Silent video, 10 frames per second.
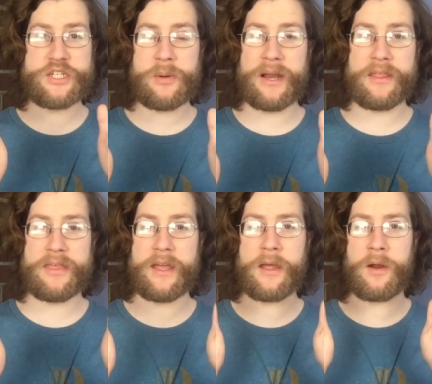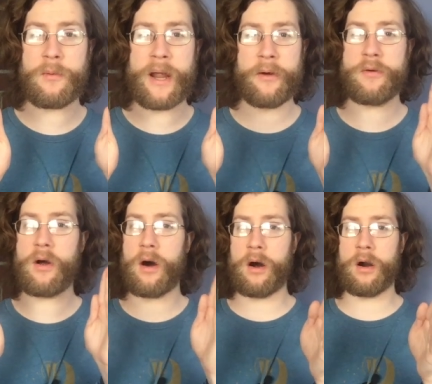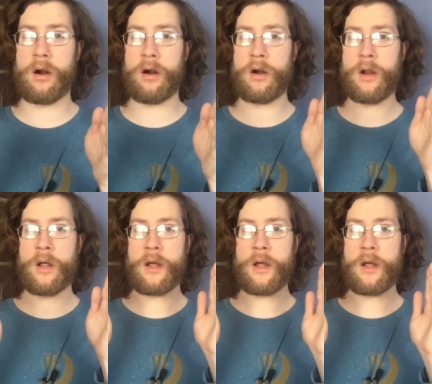do anything around our."